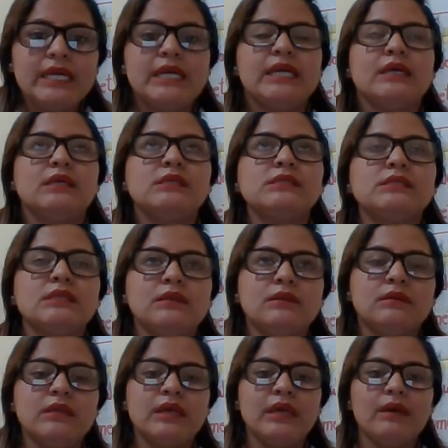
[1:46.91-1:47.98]
is
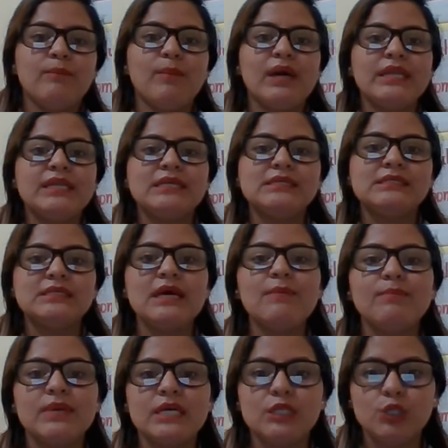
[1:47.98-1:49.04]
the Vanessa
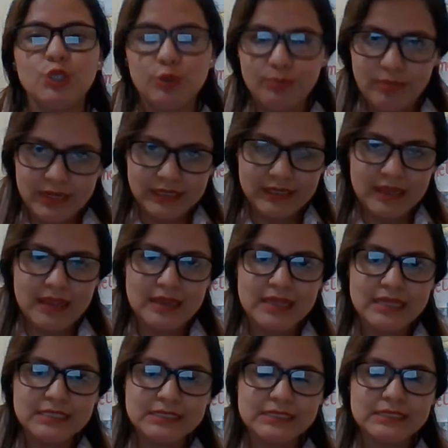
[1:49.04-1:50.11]
Victor
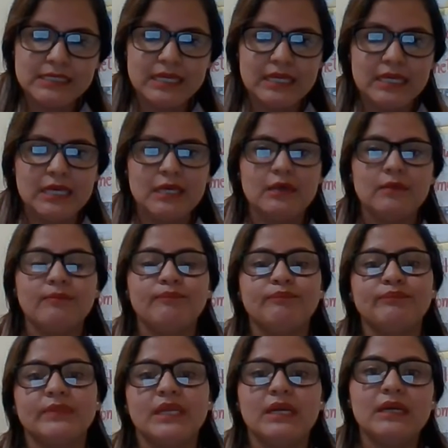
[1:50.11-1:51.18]
Parrales
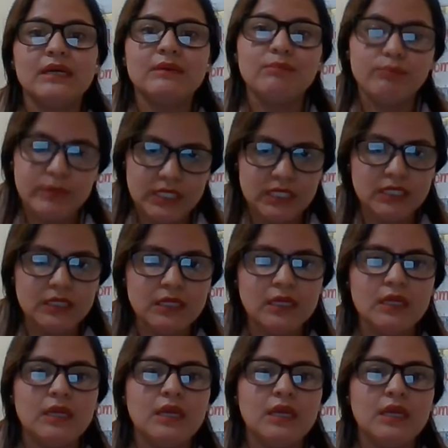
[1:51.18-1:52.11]
and me.